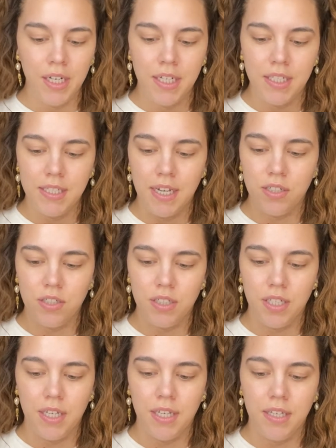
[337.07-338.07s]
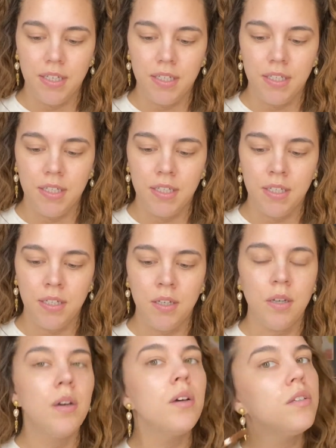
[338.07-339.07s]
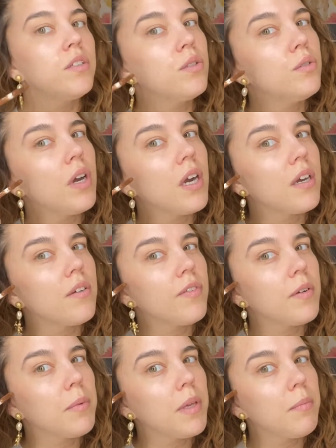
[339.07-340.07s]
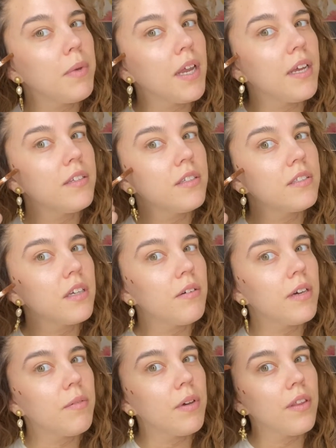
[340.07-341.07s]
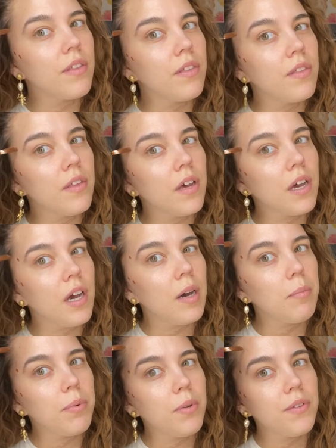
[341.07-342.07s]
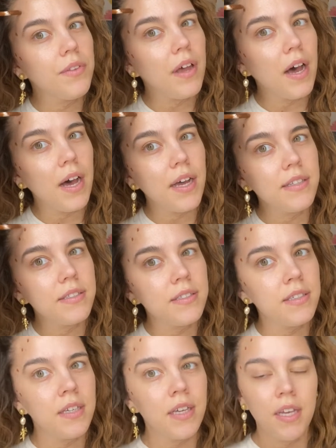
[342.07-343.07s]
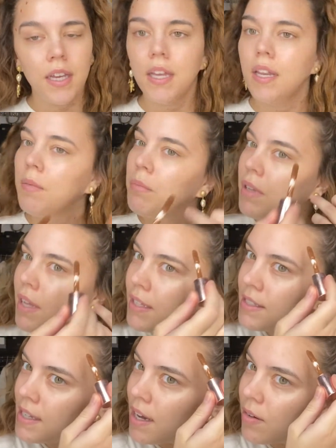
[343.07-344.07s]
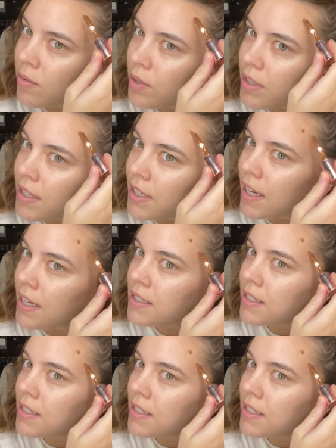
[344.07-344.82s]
It's actually too dark for me, but I just go in with a couple dots and it blends out really nice.